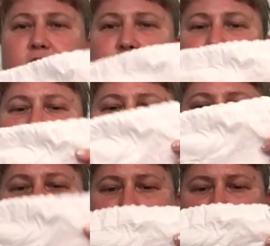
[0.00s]
a little
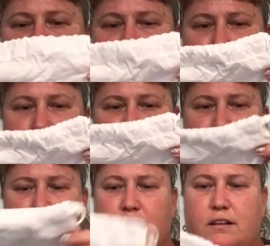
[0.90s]
very thin
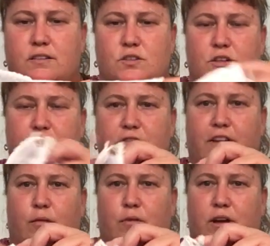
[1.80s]
sort of
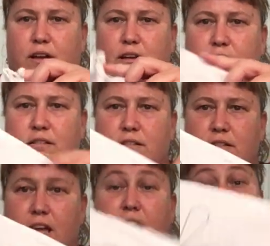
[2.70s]
fabric.
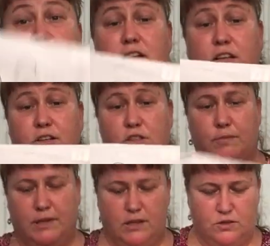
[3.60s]
thing. think this could actually
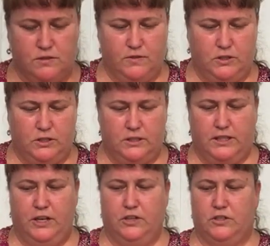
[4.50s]
be useful
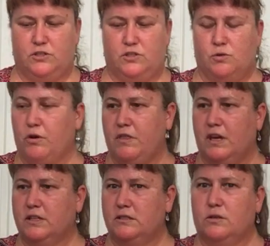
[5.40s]
later to store
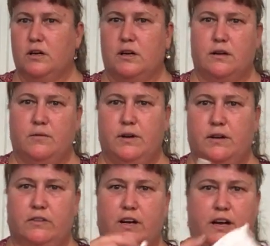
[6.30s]
things or
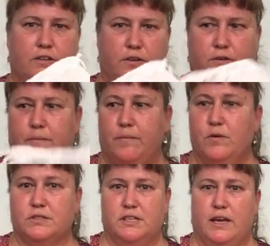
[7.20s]
whatever. I don't know.
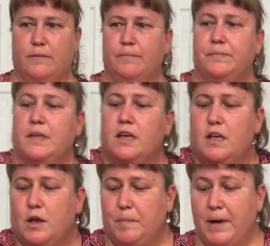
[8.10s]
We'll see.
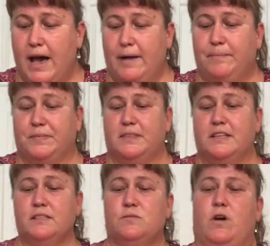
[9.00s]
But
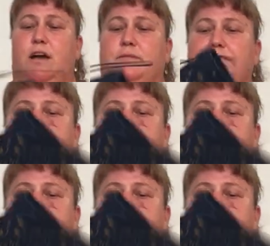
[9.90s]
this one,